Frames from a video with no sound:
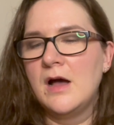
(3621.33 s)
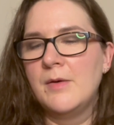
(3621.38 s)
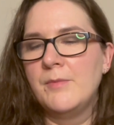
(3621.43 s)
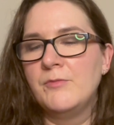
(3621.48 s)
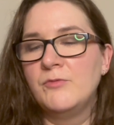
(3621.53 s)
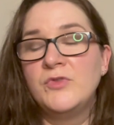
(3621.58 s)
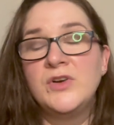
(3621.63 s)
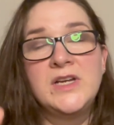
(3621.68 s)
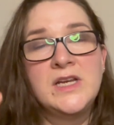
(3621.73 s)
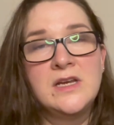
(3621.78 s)

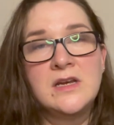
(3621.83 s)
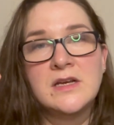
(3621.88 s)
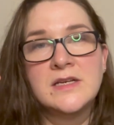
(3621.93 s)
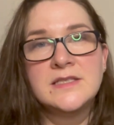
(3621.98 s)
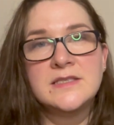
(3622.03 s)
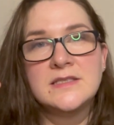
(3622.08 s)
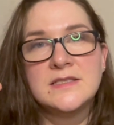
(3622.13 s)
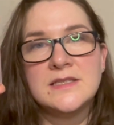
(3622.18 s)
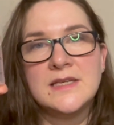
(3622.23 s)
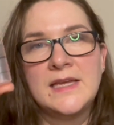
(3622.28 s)
Really
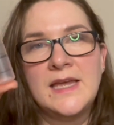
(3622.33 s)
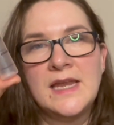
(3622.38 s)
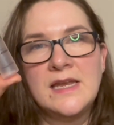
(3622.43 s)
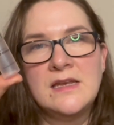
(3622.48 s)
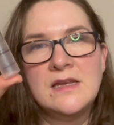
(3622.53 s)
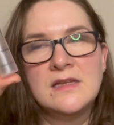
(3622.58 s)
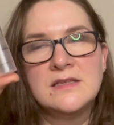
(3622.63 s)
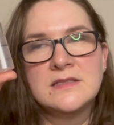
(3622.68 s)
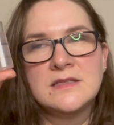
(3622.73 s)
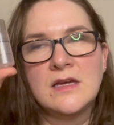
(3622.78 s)
nice.
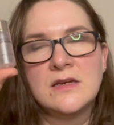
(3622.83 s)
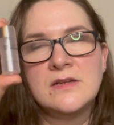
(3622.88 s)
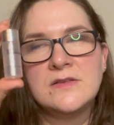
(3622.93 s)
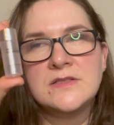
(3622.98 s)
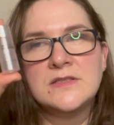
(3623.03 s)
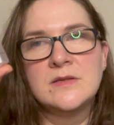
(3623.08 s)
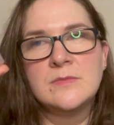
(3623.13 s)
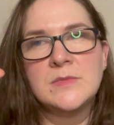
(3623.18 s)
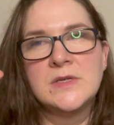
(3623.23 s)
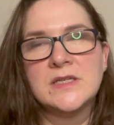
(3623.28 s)
Again, it's kind of
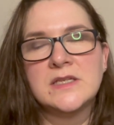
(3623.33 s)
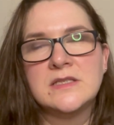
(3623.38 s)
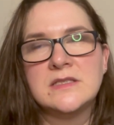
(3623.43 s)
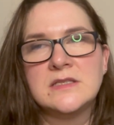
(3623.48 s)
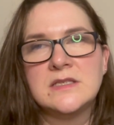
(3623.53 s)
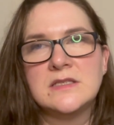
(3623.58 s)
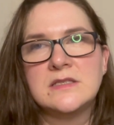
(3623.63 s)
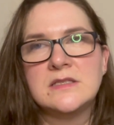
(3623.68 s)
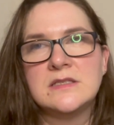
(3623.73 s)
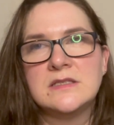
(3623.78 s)
similar
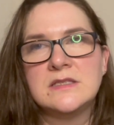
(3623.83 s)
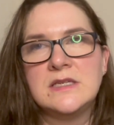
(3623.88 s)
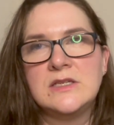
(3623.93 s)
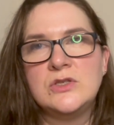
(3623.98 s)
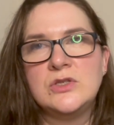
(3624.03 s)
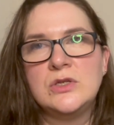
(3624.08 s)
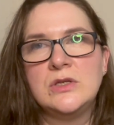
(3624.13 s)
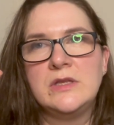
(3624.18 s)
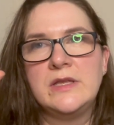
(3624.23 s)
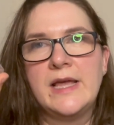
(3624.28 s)
consistency
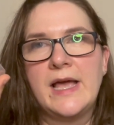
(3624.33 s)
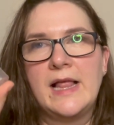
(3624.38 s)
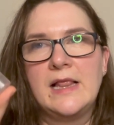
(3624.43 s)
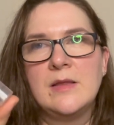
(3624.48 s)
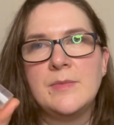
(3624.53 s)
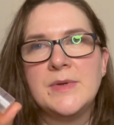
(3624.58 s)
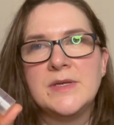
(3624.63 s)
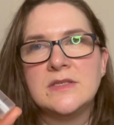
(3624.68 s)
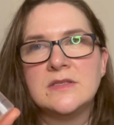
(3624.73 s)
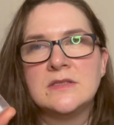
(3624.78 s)
to the
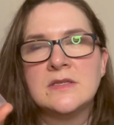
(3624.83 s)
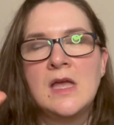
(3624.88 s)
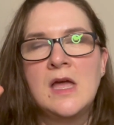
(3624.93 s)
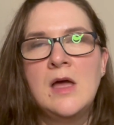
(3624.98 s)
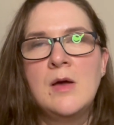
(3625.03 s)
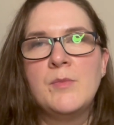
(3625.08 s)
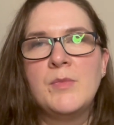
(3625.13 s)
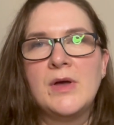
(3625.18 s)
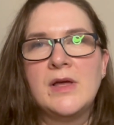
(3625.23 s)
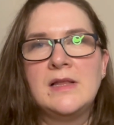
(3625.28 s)
Elemis,
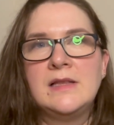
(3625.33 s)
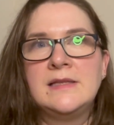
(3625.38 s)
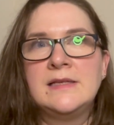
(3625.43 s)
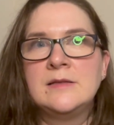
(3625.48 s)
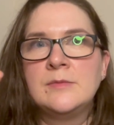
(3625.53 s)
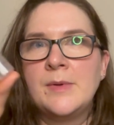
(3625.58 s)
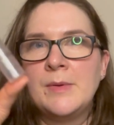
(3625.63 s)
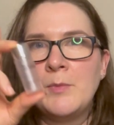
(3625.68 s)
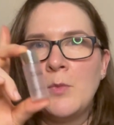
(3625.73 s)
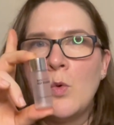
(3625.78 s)
but a
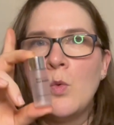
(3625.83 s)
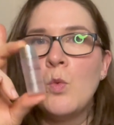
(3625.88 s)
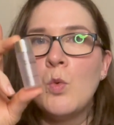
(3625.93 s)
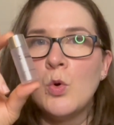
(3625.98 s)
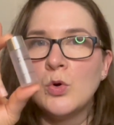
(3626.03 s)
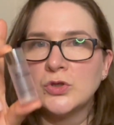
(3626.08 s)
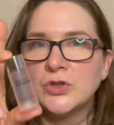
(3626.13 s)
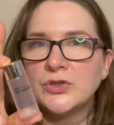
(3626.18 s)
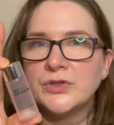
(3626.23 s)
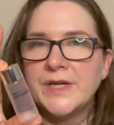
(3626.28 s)
little bit more
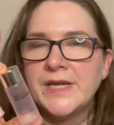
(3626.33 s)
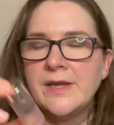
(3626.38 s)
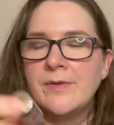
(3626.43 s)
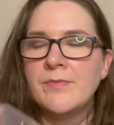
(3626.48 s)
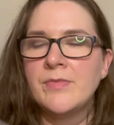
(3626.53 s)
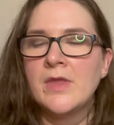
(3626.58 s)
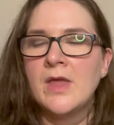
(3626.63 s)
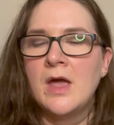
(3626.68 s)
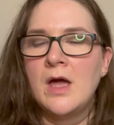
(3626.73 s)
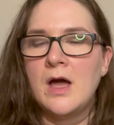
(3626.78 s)
watery.
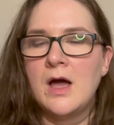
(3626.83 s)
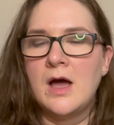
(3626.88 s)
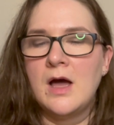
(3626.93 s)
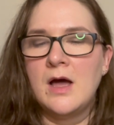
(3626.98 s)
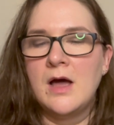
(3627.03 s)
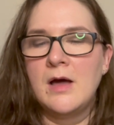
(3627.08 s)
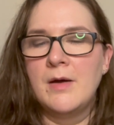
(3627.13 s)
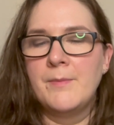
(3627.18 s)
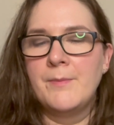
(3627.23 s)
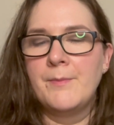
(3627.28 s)

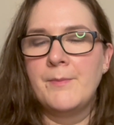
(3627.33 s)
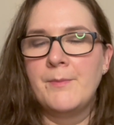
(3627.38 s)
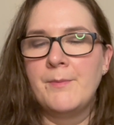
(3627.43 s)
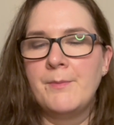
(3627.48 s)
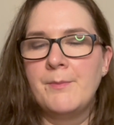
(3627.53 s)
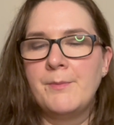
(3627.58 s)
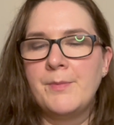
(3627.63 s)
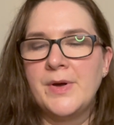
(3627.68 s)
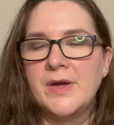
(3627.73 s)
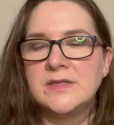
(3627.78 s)

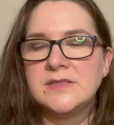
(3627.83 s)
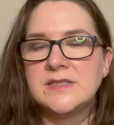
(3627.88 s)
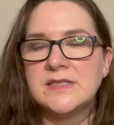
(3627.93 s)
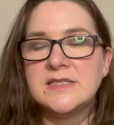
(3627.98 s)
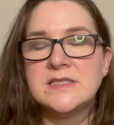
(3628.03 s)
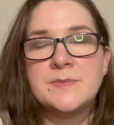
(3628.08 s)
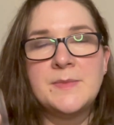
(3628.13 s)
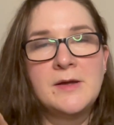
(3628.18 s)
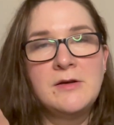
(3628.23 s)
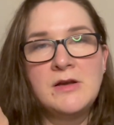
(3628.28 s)
But
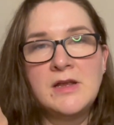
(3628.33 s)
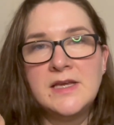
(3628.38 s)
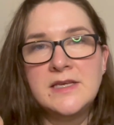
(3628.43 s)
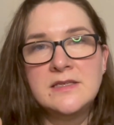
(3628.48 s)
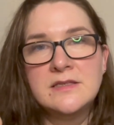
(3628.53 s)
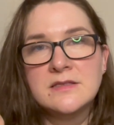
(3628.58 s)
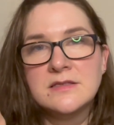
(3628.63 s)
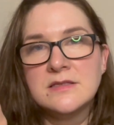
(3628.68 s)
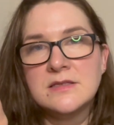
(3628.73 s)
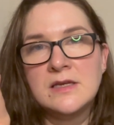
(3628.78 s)
it smelled
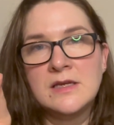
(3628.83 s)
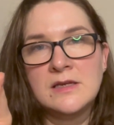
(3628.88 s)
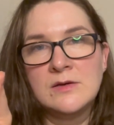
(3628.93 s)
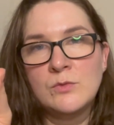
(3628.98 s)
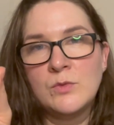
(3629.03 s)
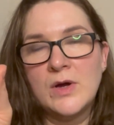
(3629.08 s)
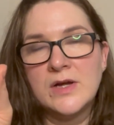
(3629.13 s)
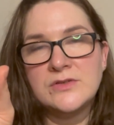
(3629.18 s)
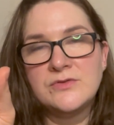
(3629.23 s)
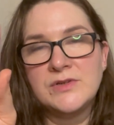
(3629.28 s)
nice, it
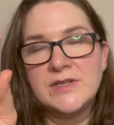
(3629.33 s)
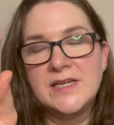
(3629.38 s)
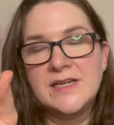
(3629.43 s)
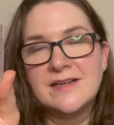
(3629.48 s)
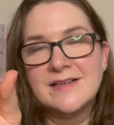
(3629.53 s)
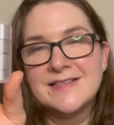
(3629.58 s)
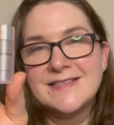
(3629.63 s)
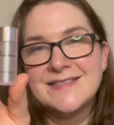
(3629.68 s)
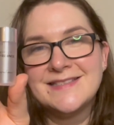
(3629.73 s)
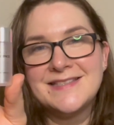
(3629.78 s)
worked really
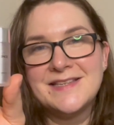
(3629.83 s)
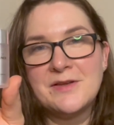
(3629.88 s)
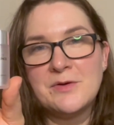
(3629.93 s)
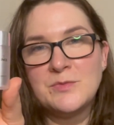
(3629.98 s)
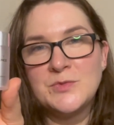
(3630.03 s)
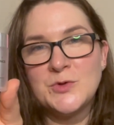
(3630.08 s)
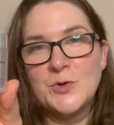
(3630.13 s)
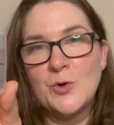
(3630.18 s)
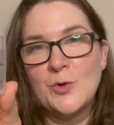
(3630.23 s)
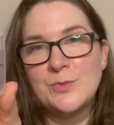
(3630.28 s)
nice, it
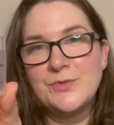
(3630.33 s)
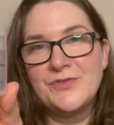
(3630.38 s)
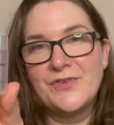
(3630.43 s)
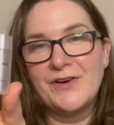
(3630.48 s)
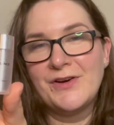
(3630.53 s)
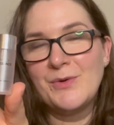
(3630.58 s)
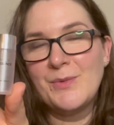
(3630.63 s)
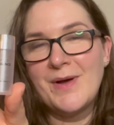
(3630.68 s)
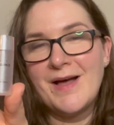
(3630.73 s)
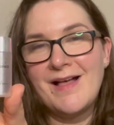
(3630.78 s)
absorbed
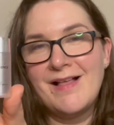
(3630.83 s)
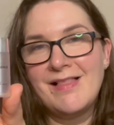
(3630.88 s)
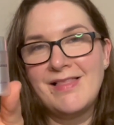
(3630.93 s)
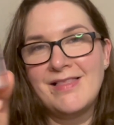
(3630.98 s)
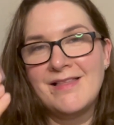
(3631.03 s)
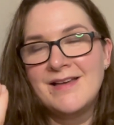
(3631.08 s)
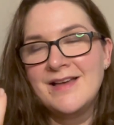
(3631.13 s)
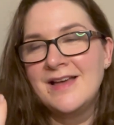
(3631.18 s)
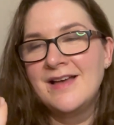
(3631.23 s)
very well.